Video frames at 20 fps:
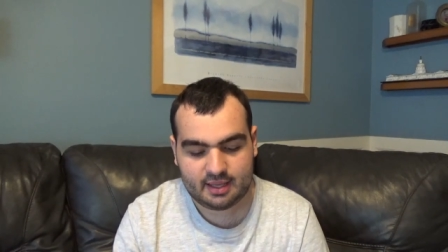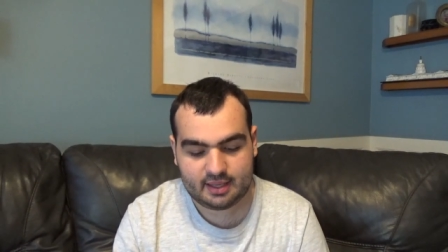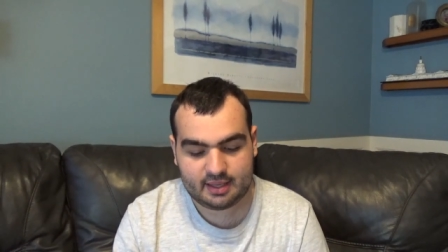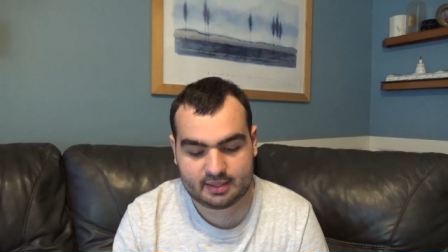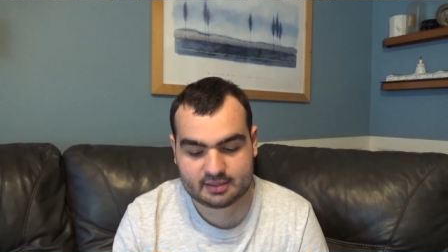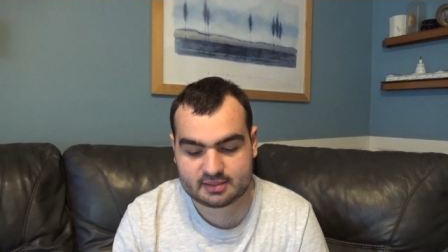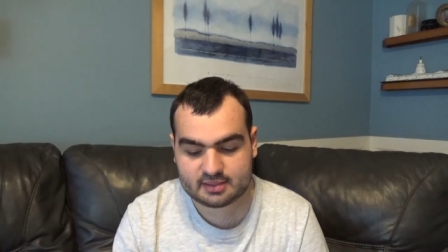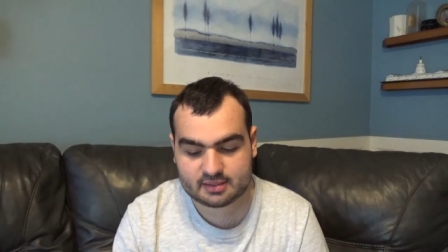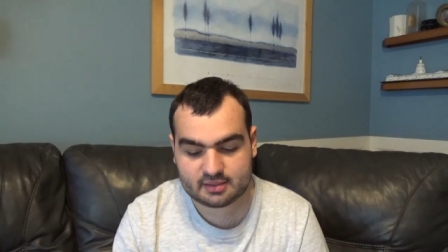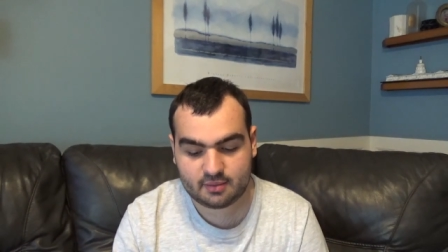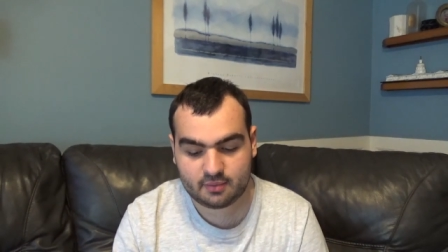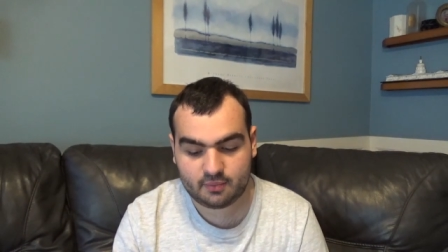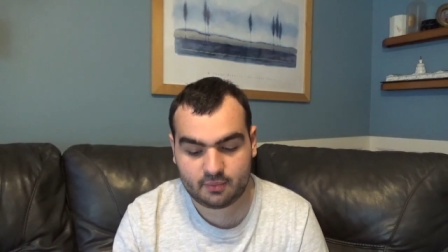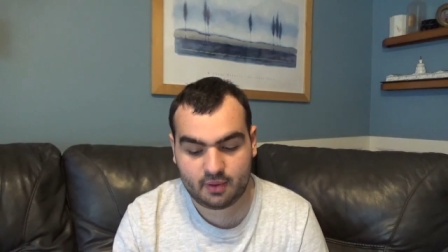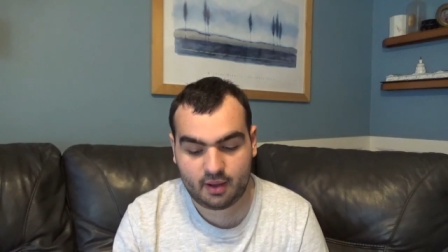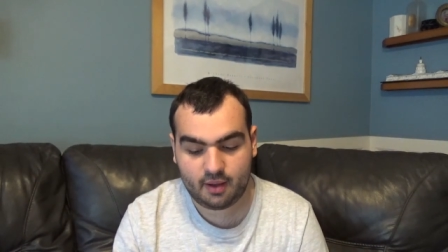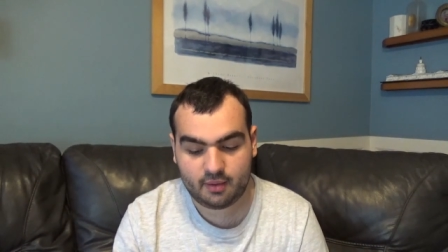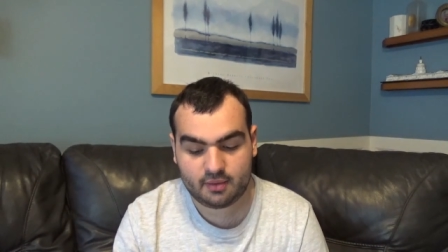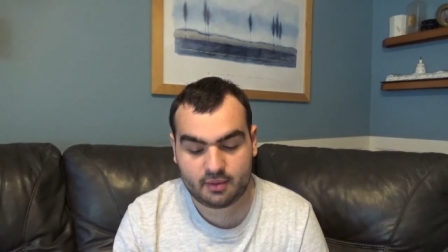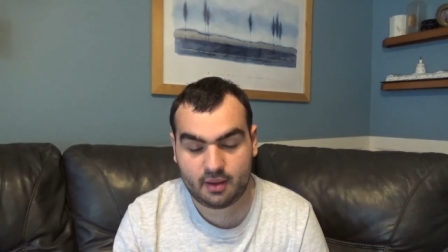It's
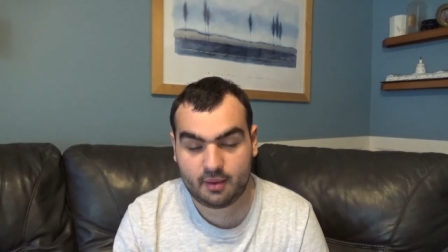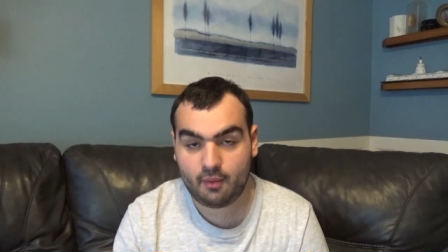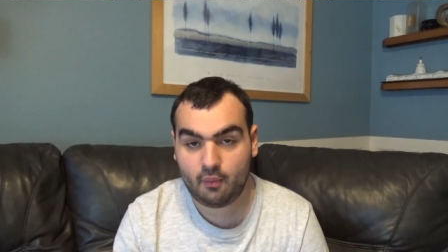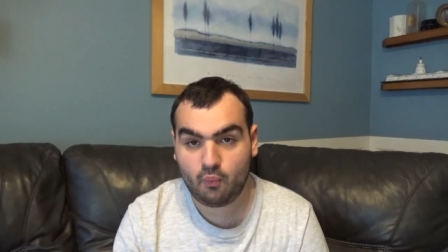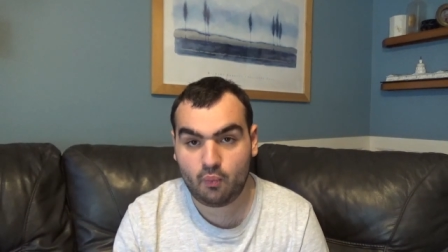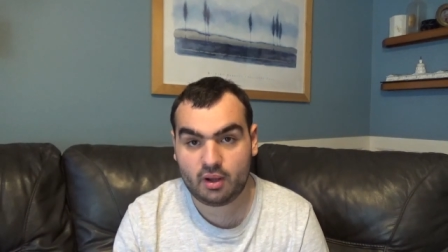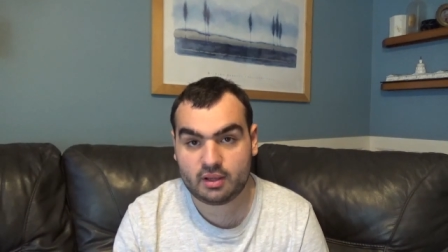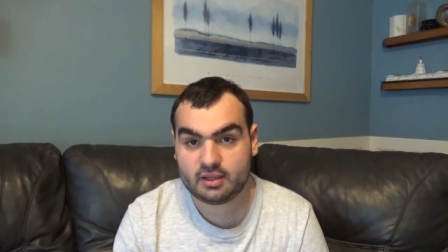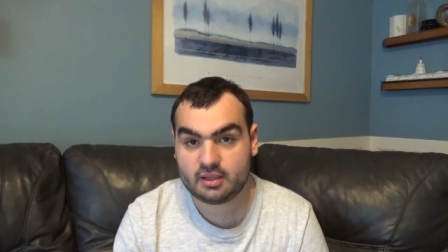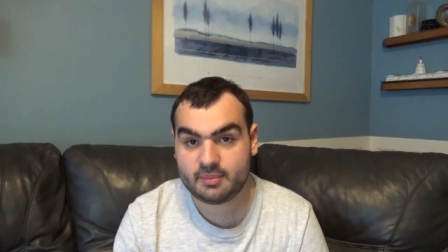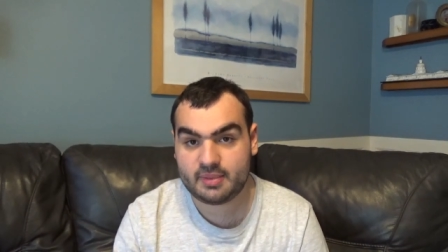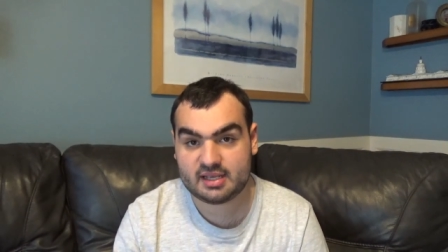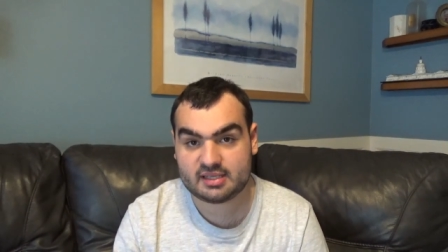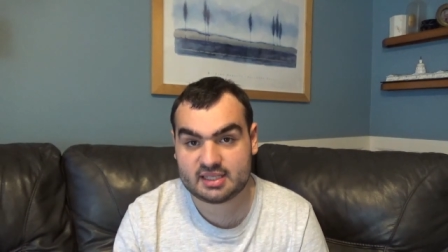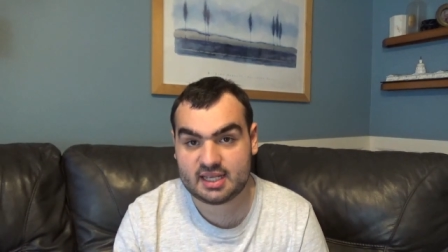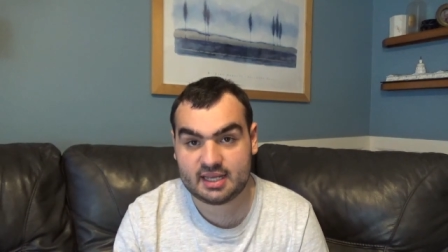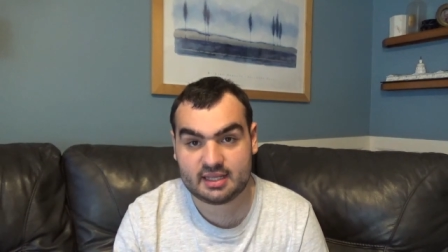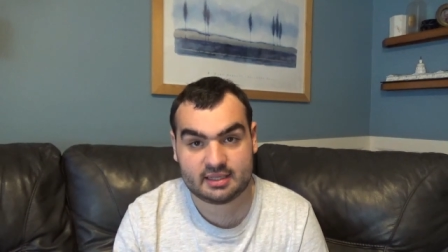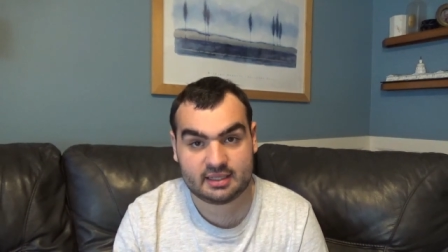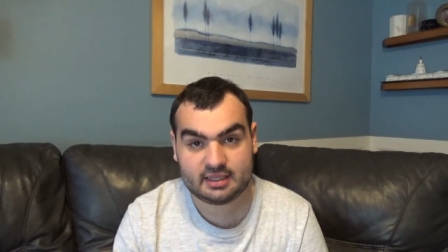one of the
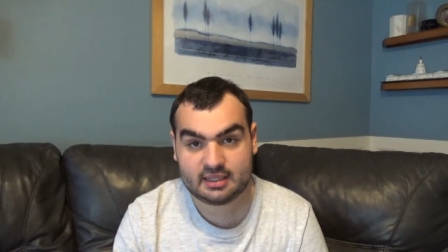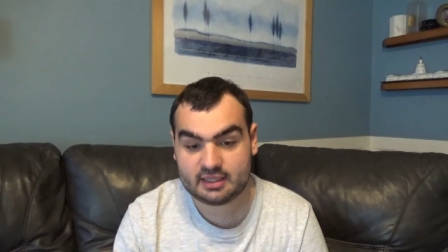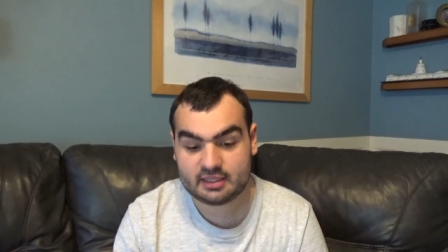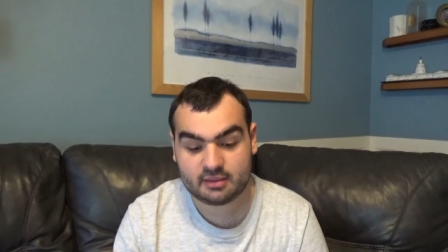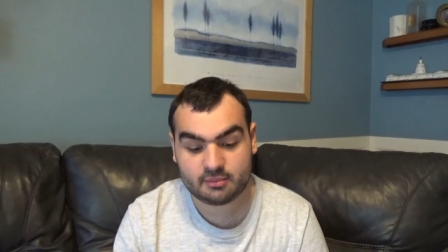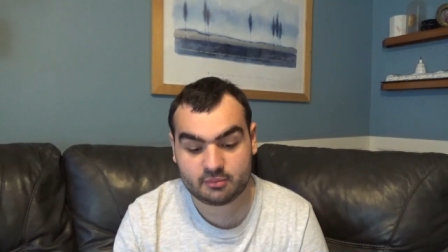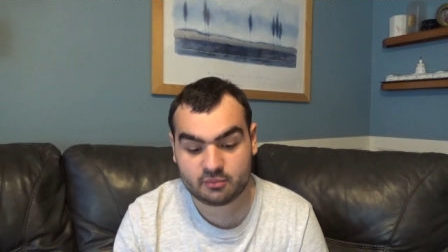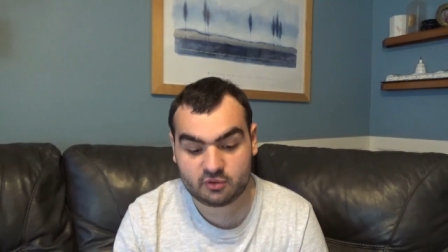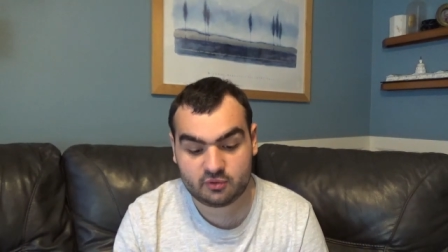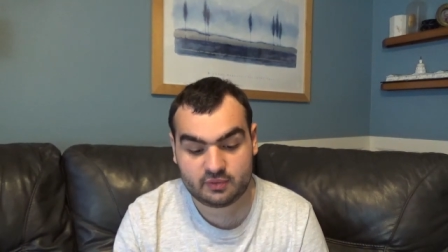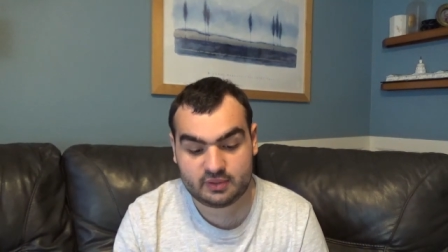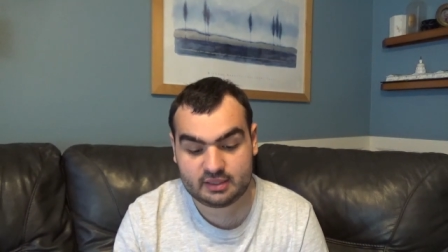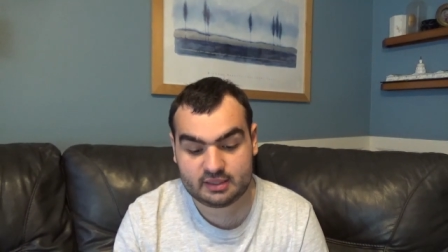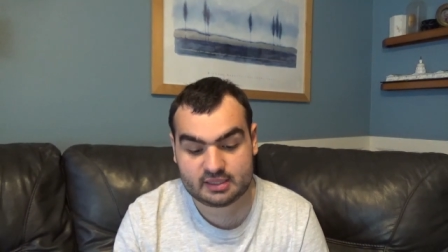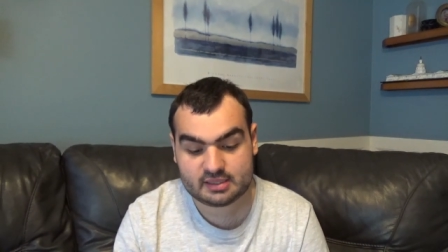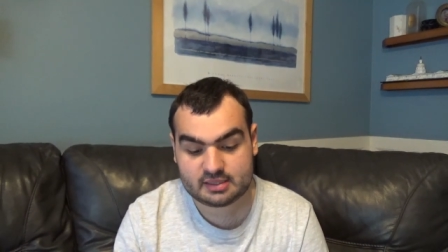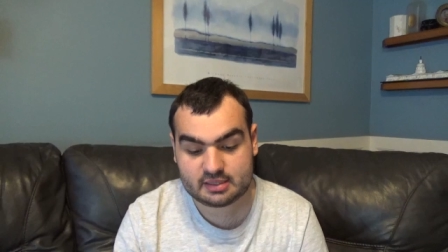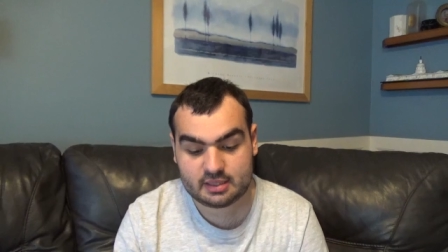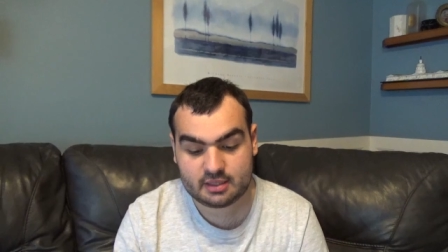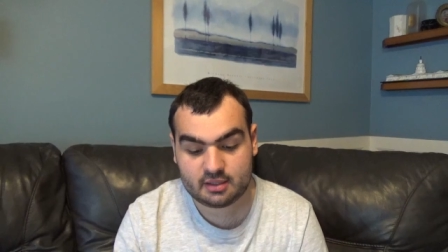best editing in a movie
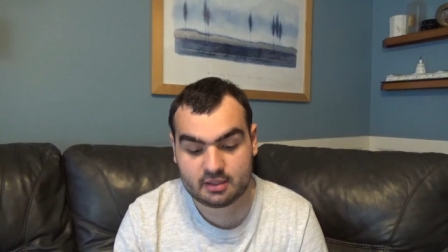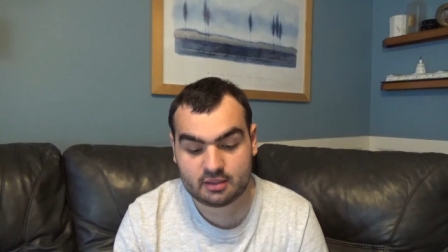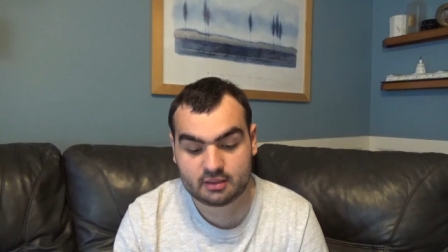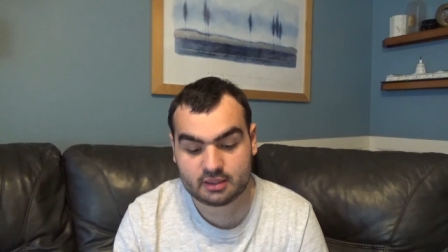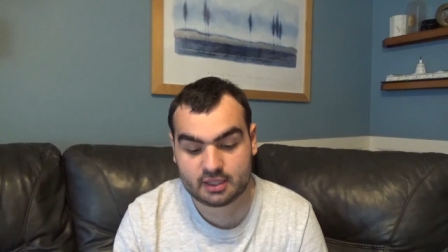this year,